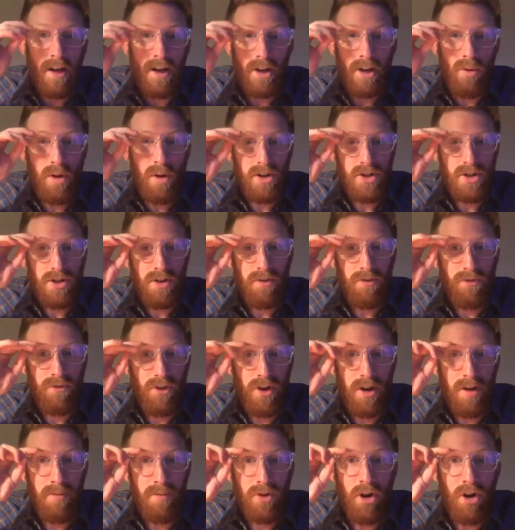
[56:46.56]
question
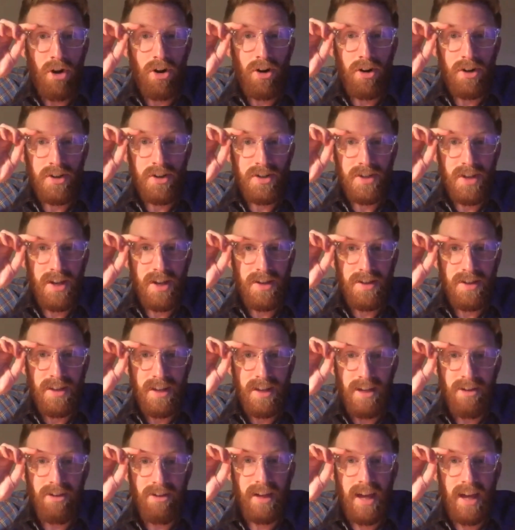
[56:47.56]
from Carl says, the
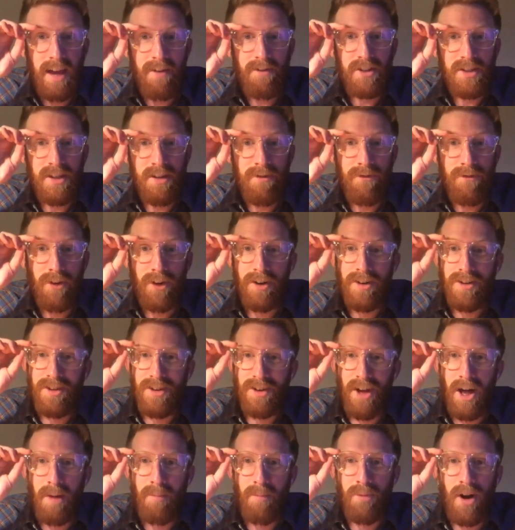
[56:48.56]
Healing Advocacy Fund is a
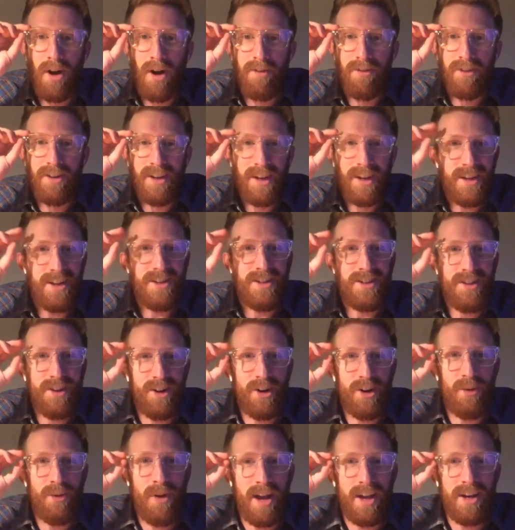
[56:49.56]
nonprofit. Is
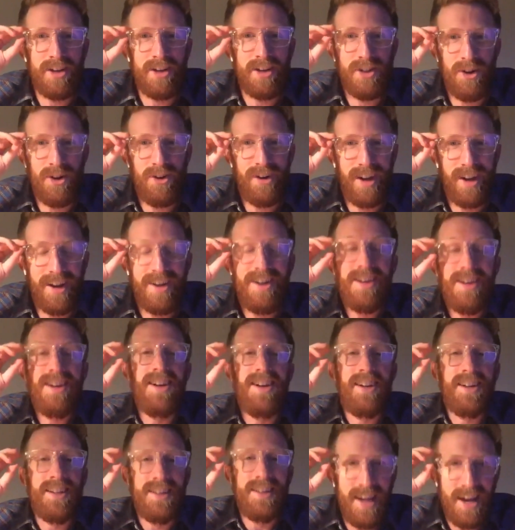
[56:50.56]
there a way to donate?
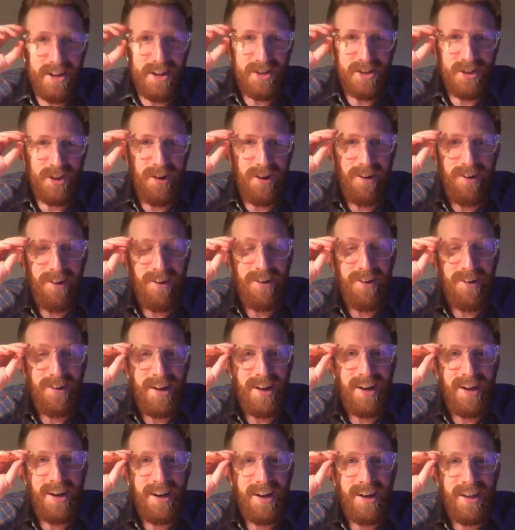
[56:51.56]
Yes, Carl,
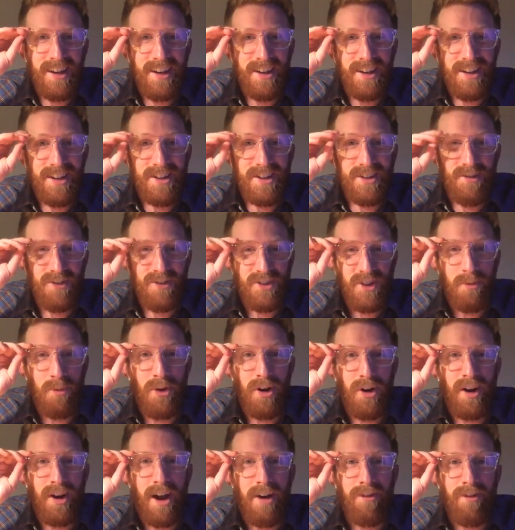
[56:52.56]
it is
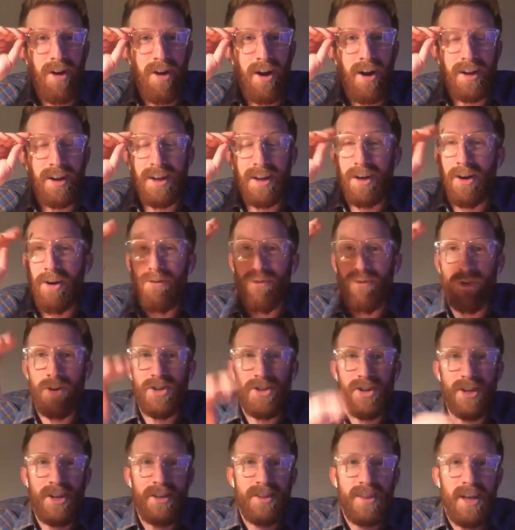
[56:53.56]
somewhat ironic and
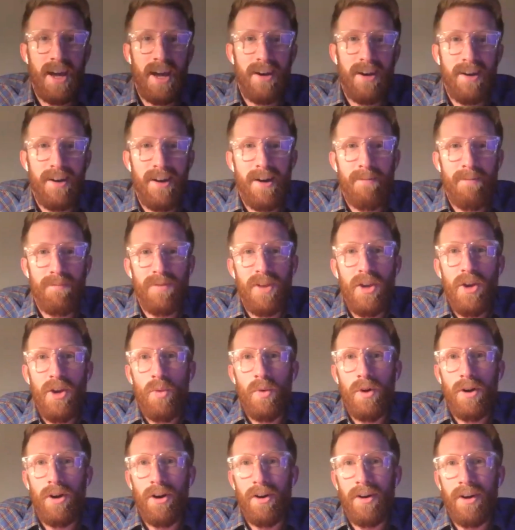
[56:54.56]
unfortunate that
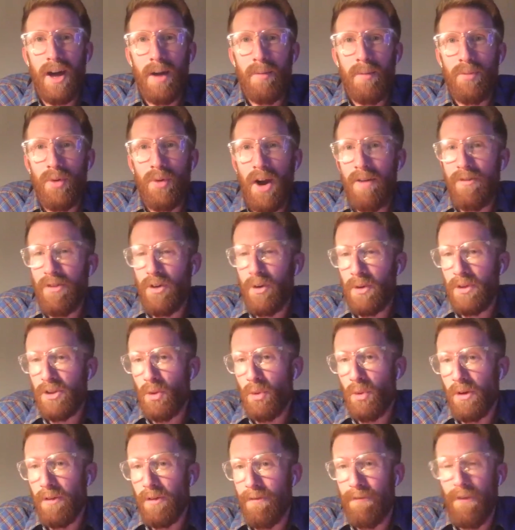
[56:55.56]
we are a nonprofit with the
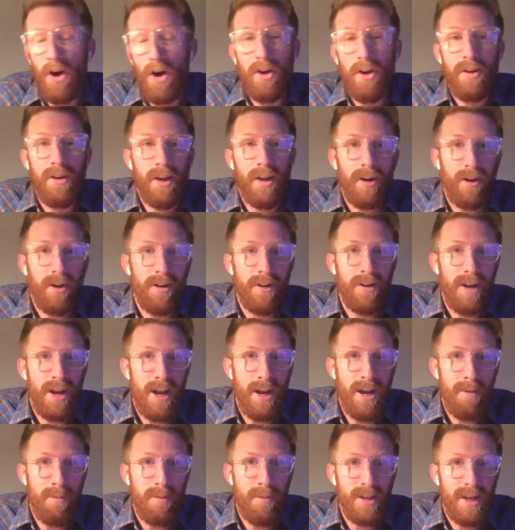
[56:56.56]
word fund in our
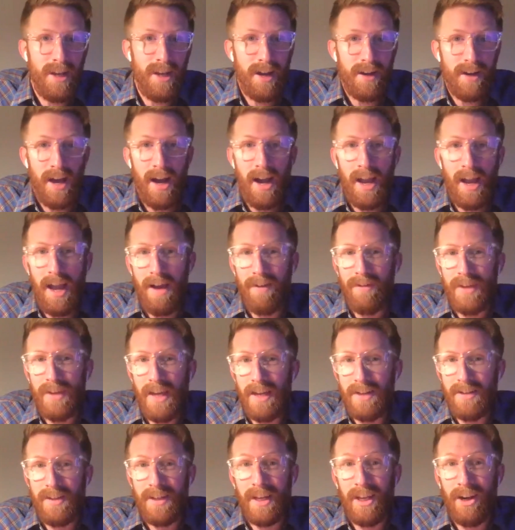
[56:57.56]
name, yet I have
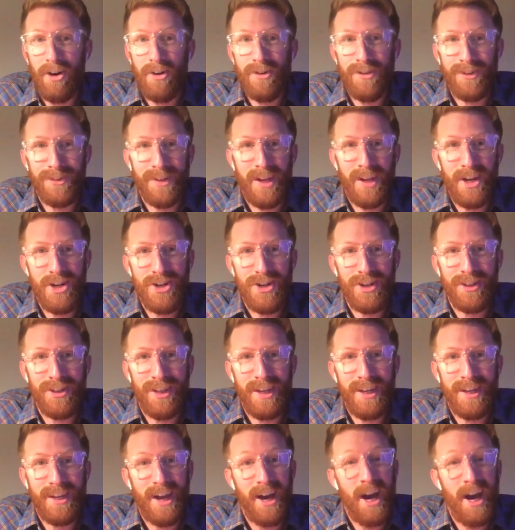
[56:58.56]
yet to get our donation
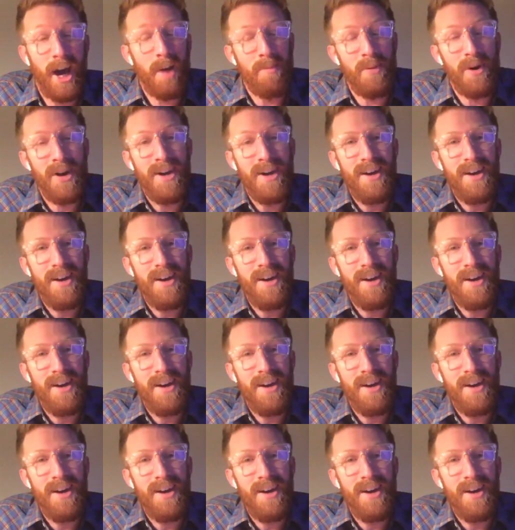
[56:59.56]
link up